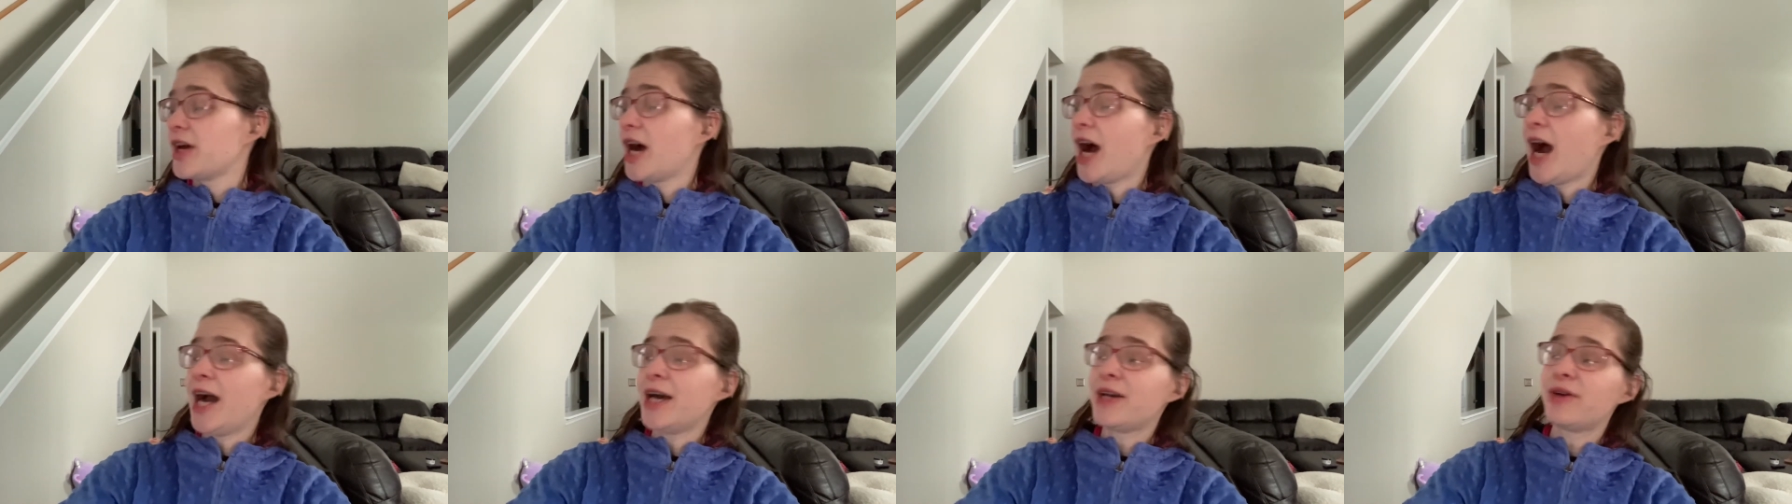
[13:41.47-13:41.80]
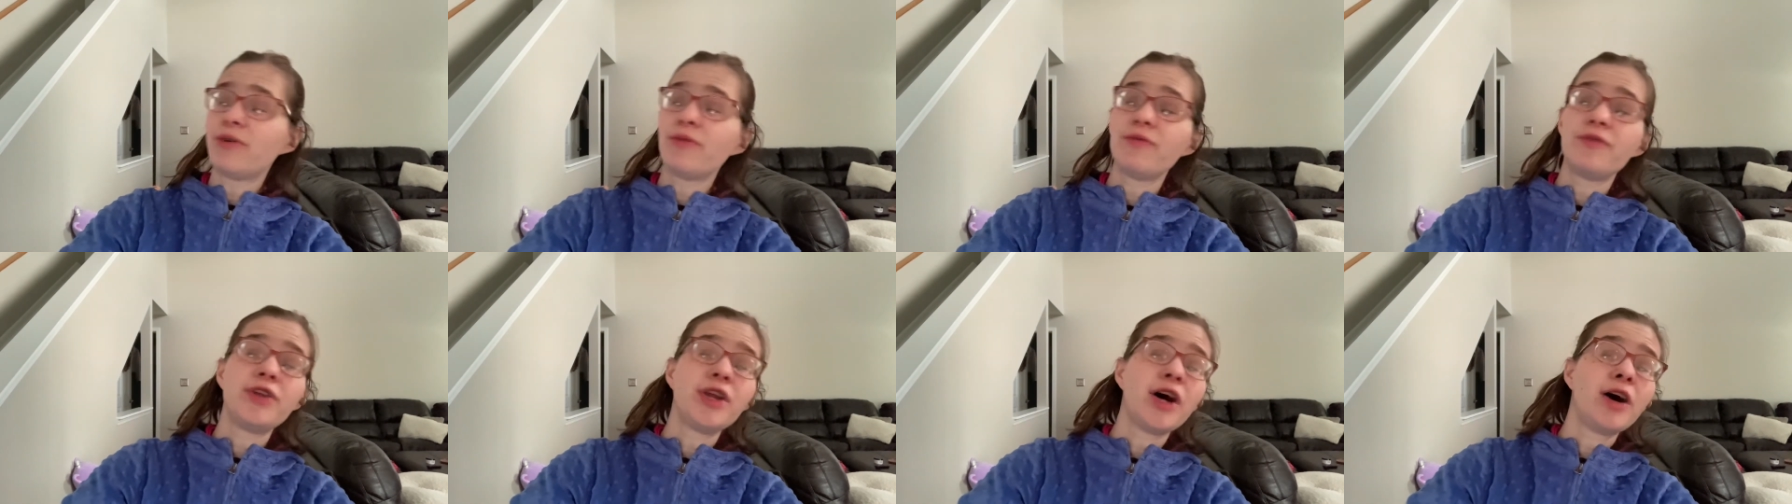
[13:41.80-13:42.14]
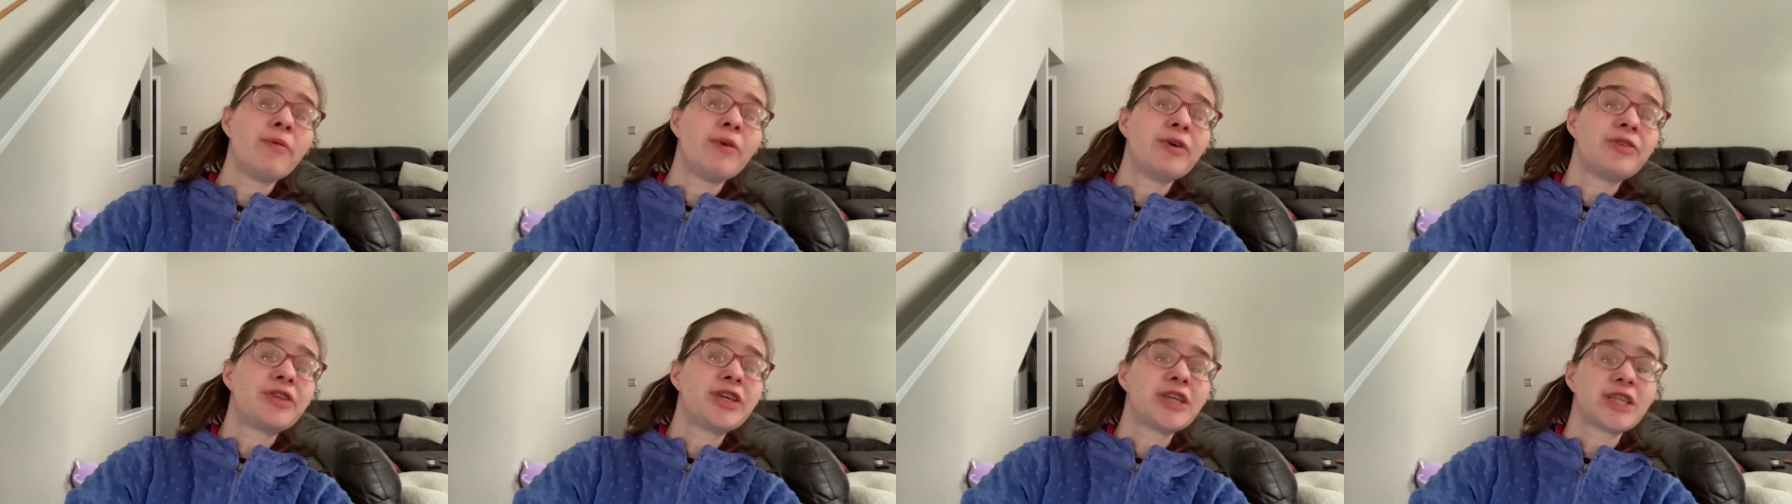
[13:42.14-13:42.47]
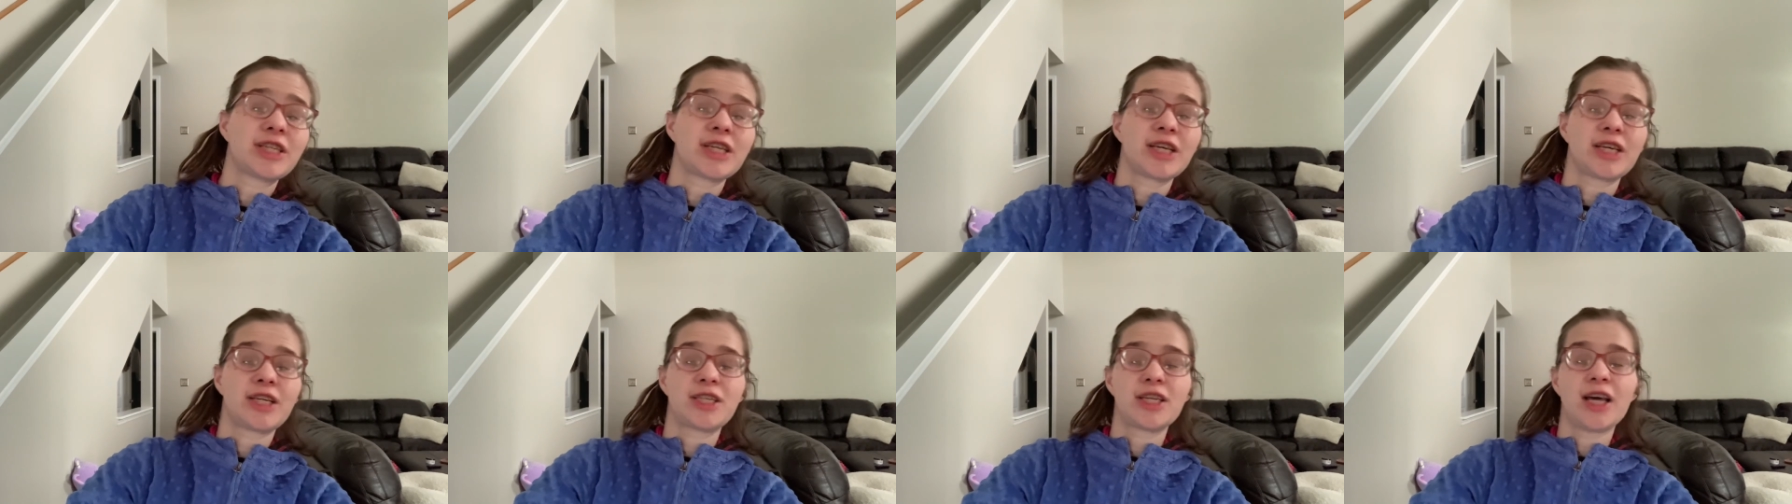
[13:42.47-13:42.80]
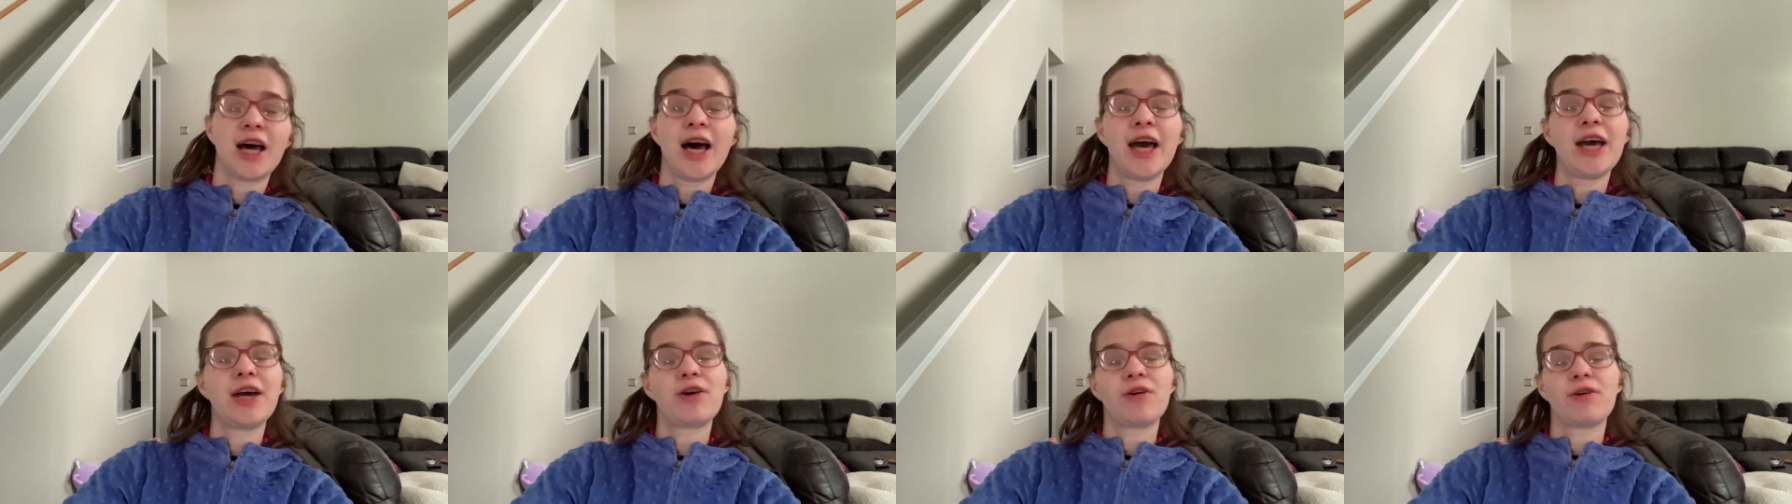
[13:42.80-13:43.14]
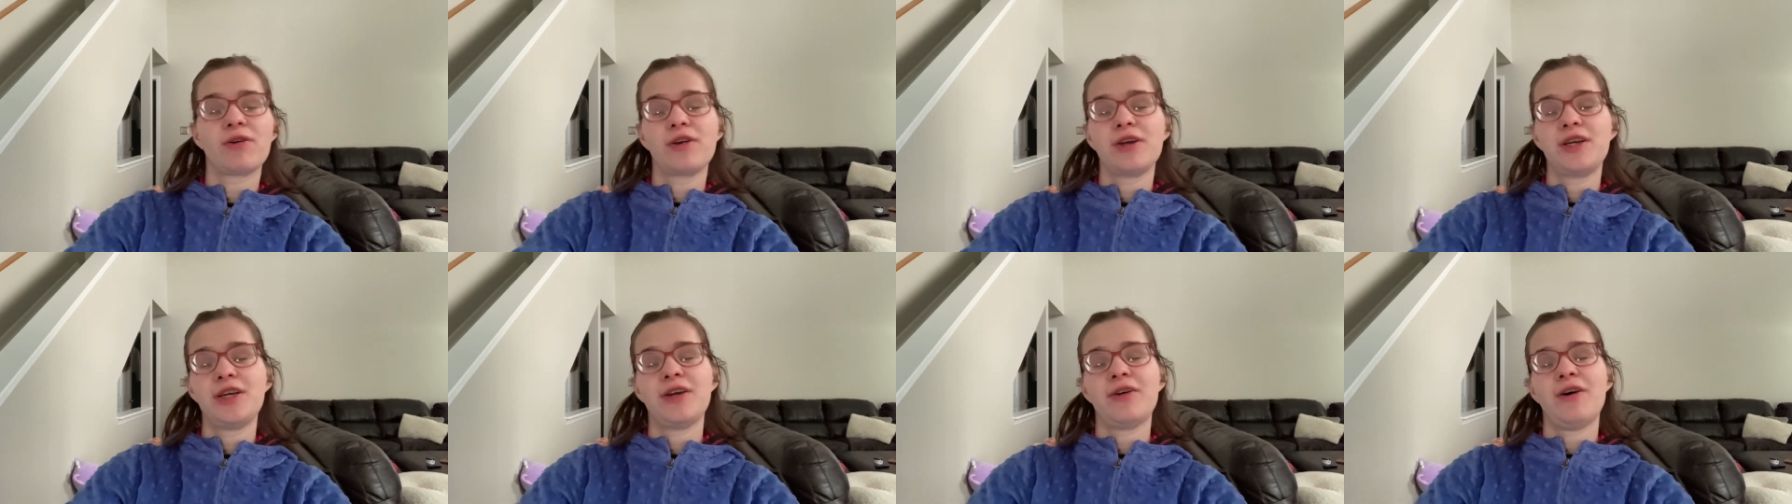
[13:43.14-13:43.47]
I don't know what this looks like,
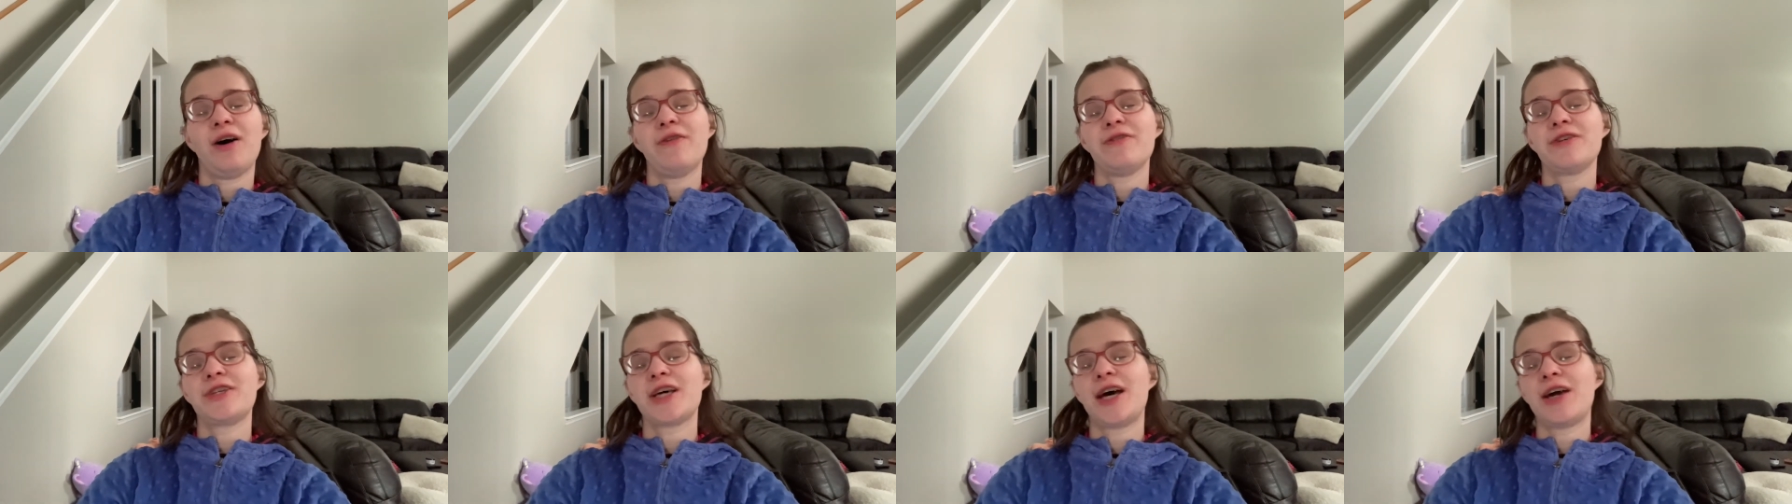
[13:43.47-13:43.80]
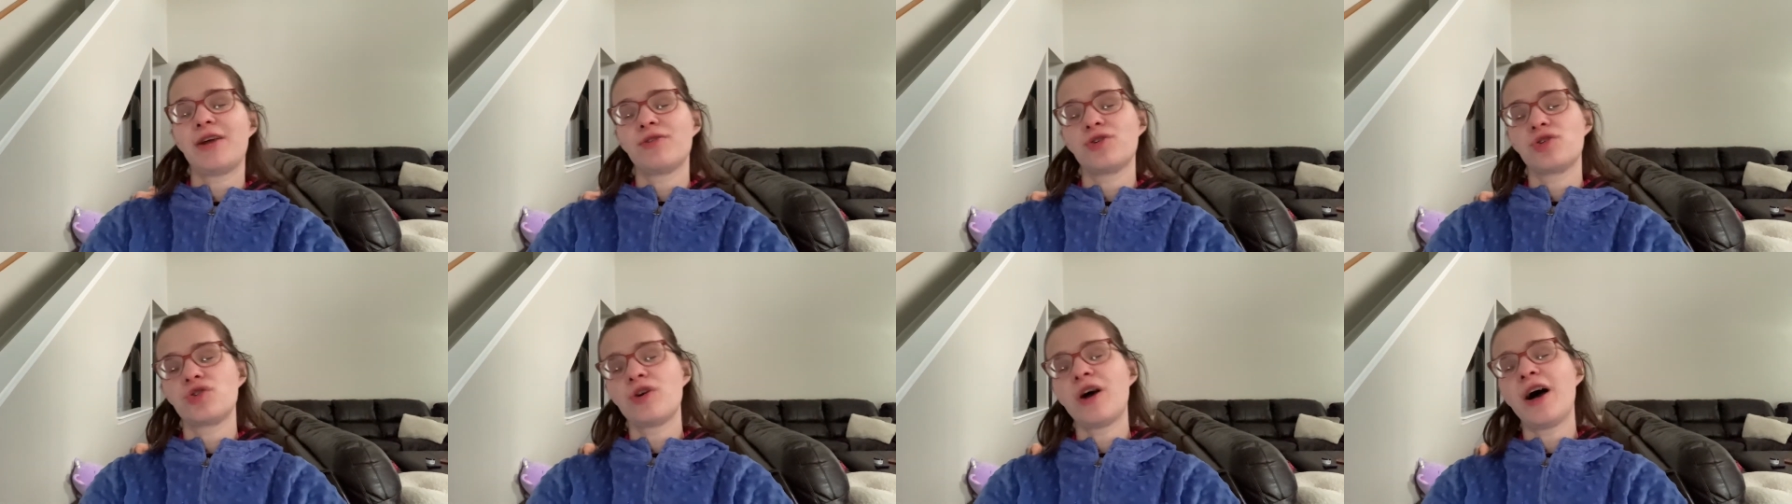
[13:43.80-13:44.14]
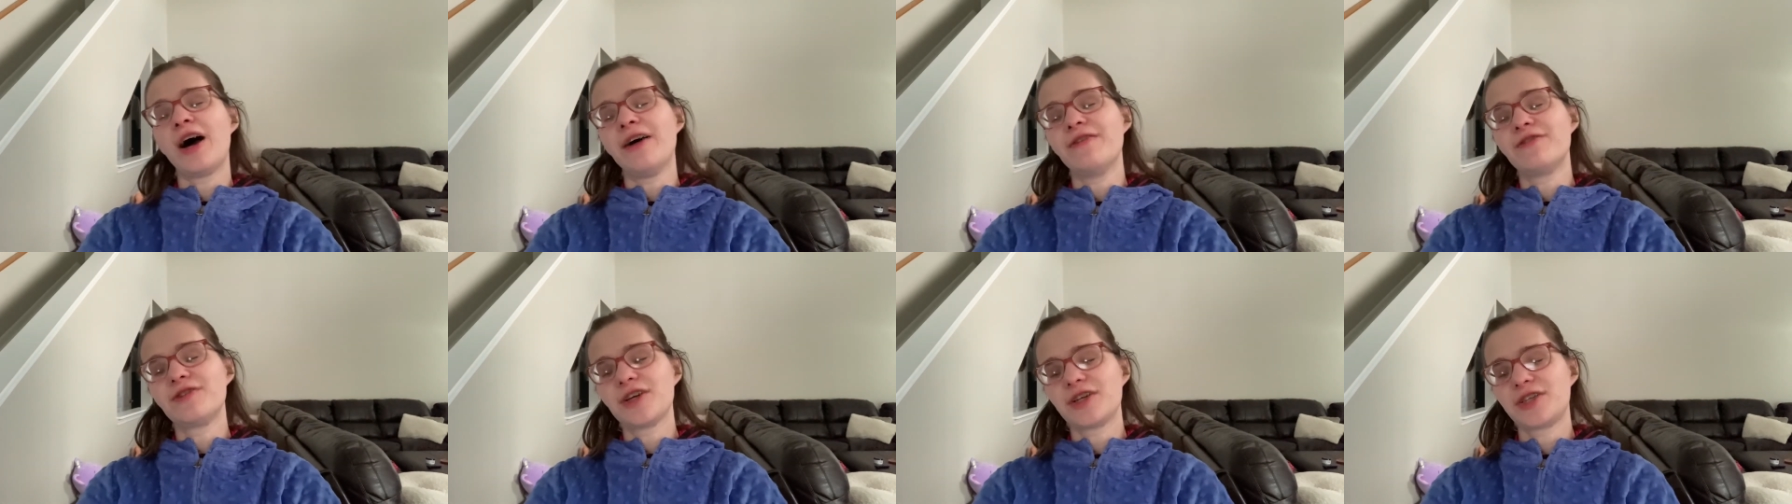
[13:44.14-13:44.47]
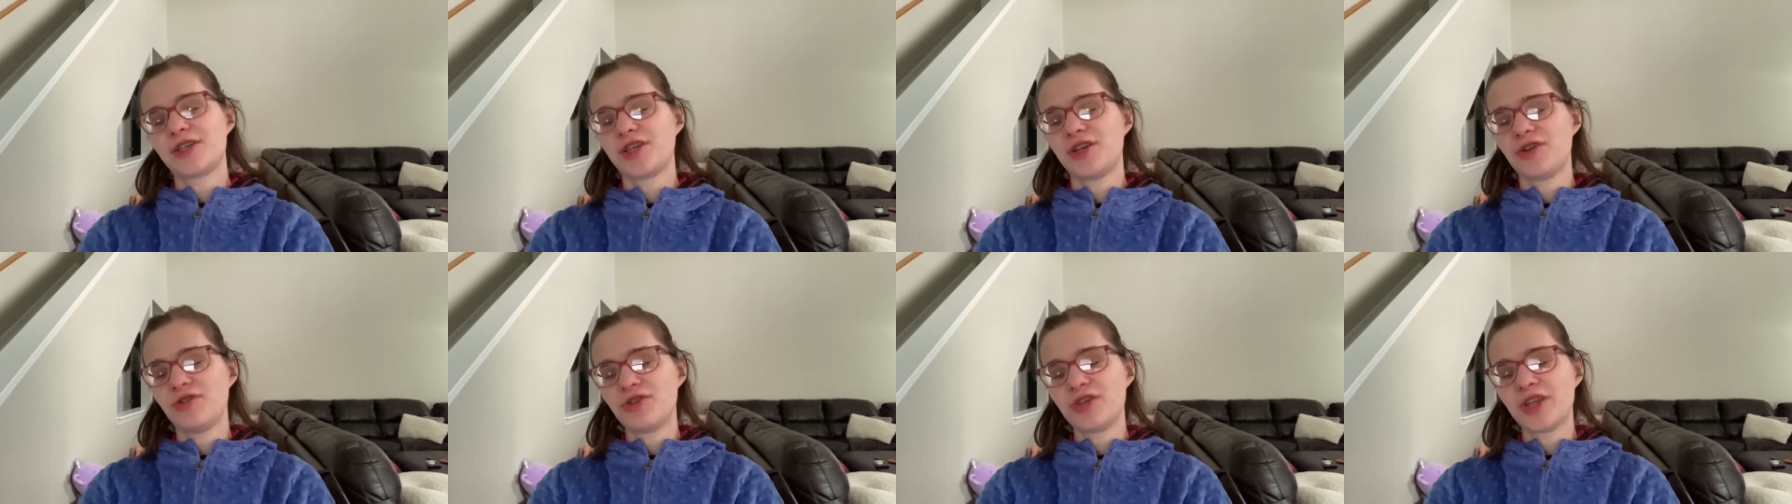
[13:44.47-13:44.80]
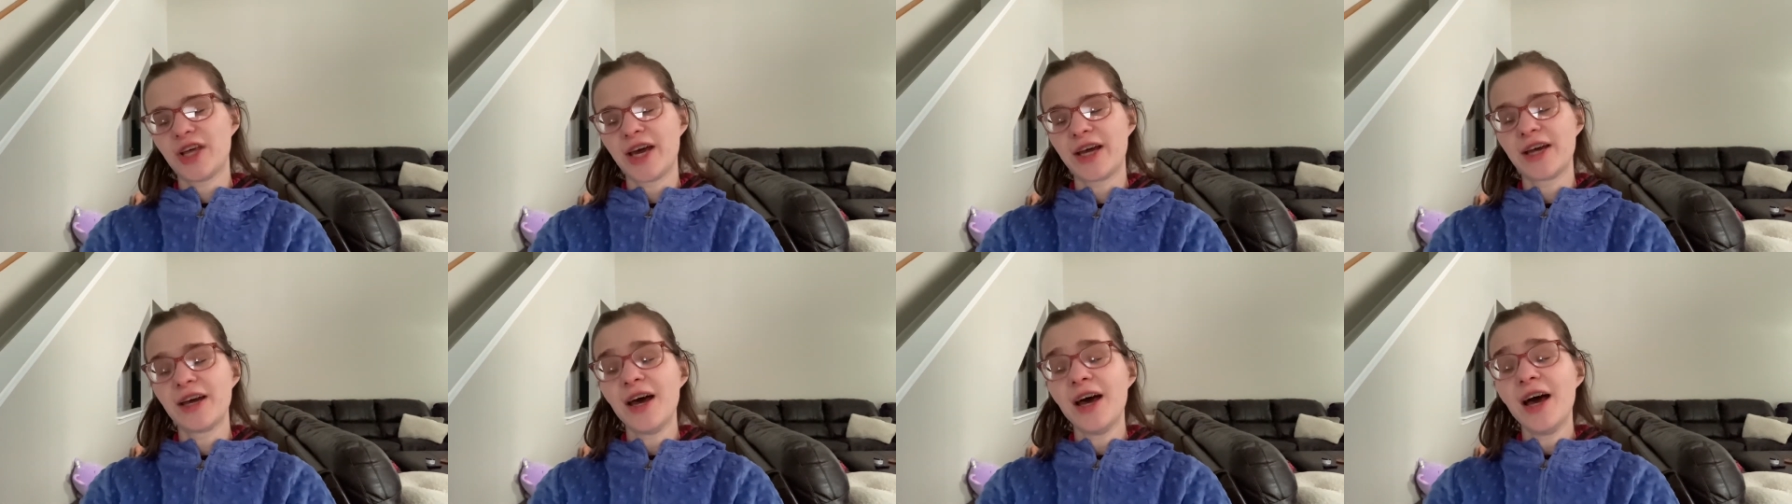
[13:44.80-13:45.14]
or, you know, obviously I don't drive, so it's a huge thing.